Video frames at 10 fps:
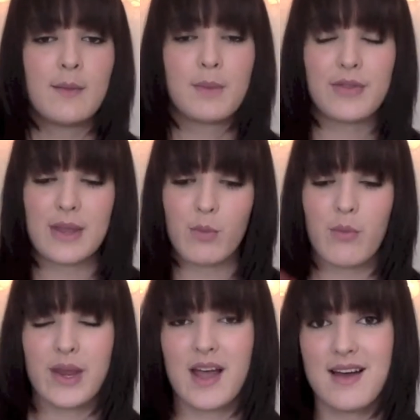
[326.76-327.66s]
But then when
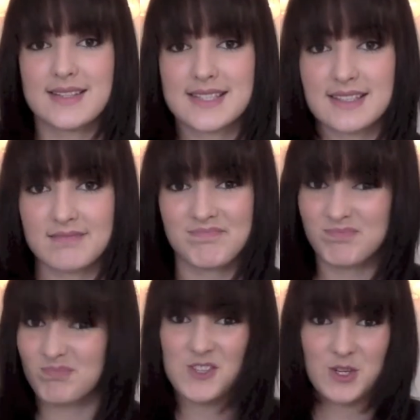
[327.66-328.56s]
we ask, do
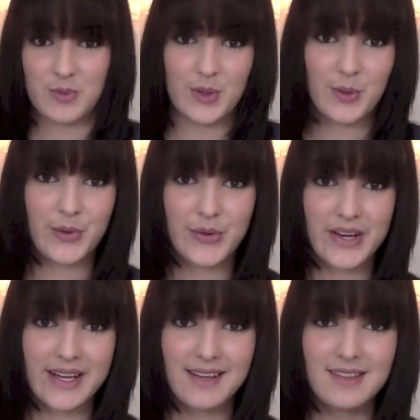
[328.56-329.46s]
you want to order
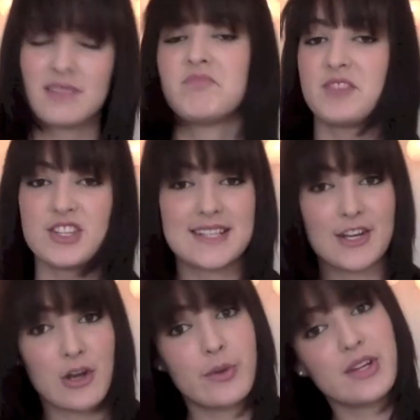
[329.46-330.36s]
it in? You say
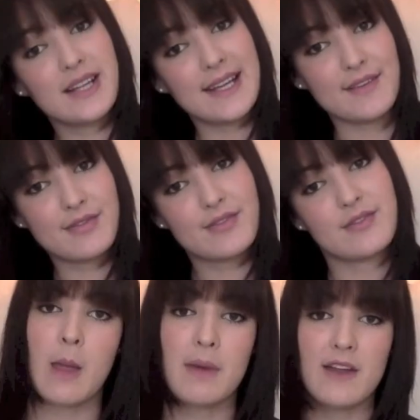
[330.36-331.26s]
no and you leave.
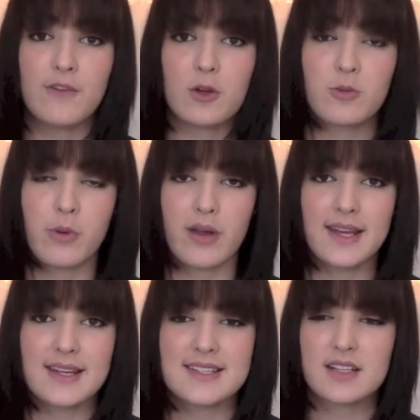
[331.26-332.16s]
My fourth
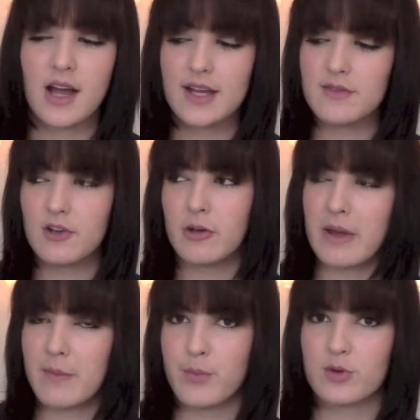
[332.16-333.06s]
point is kind of
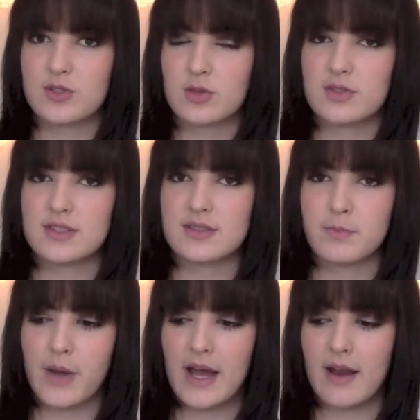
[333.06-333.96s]
not about bookstores,
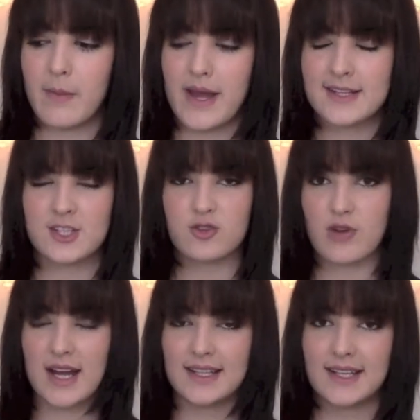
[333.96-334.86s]
but about
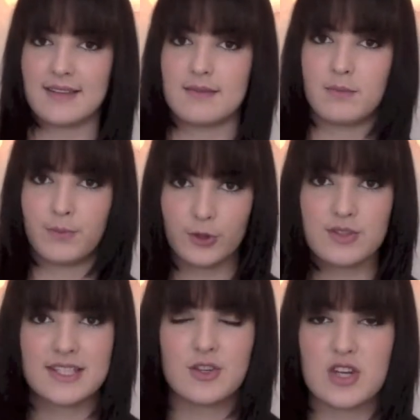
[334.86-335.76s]
Australian
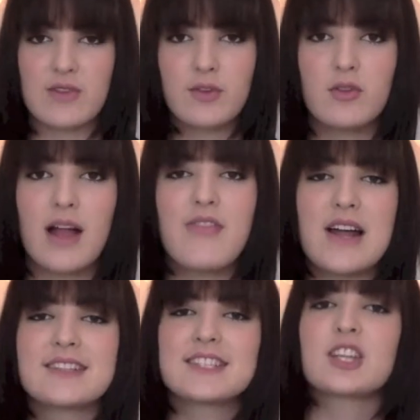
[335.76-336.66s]
books in general, and
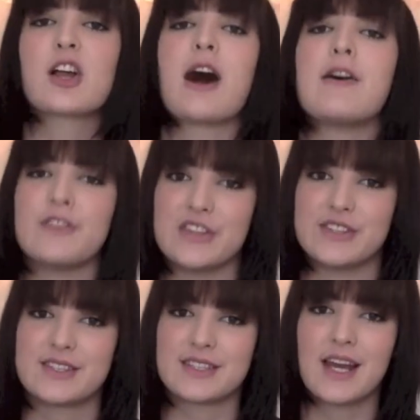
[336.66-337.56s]
that's the
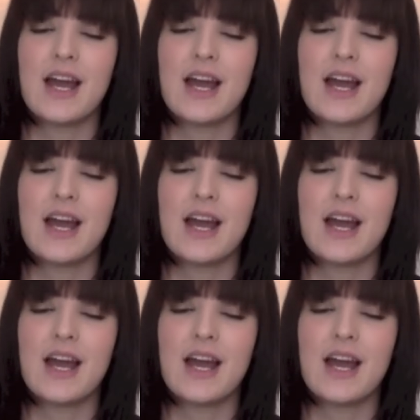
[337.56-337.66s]
covers.